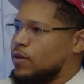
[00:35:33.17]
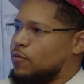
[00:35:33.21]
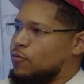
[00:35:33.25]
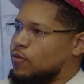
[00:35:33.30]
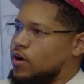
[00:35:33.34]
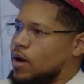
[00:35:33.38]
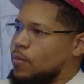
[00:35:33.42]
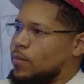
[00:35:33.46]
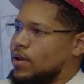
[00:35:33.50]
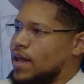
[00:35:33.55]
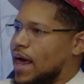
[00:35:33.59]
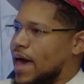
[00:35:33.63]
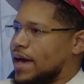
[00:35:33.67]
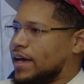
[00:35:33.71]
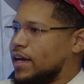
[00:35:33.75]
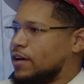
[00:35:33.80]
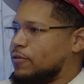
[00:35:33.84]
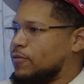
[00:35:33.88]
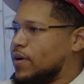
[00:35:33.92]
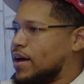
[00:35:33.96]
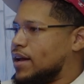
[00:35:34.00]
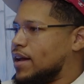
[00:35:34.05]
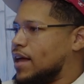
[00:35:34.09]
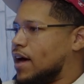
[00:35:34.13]
what I'm
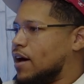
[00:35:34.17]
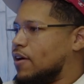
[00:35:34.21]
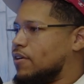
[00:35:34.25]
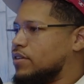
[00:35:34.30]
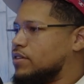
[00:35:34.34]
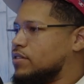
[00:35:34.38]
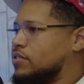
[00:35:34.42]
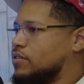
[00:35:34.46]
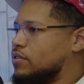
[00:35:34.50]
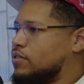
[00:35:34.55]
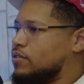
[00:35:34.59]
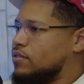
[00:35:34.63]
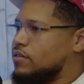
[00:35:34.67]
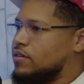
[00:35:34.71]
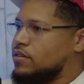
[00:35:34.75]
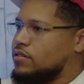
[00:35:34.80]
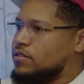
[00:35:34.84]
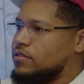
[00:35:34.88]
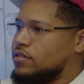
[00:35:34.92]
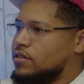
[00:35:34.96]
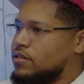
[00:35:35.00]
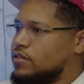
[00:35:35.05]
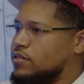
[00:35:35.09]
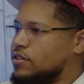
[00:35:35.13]
lacking right now until
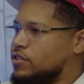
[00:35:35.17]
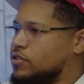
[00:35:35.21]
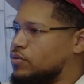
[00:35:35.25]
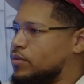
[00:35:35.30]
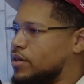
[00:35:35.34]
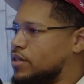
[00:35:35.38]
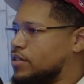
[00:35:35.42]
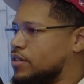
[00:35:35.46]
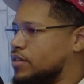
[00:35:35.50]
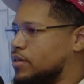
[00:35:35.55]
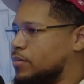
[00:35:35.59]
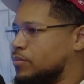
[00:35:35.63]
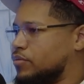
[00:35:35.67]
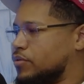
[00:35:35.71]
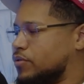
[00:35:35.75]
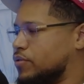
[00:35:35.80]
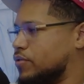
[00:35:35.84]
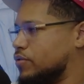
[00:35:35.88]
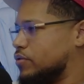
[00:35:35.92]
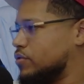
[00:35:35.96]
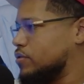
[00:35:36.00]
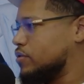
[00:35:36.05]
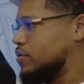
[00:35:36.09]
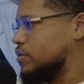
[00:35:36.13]
the situation
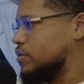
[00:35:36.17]
improves.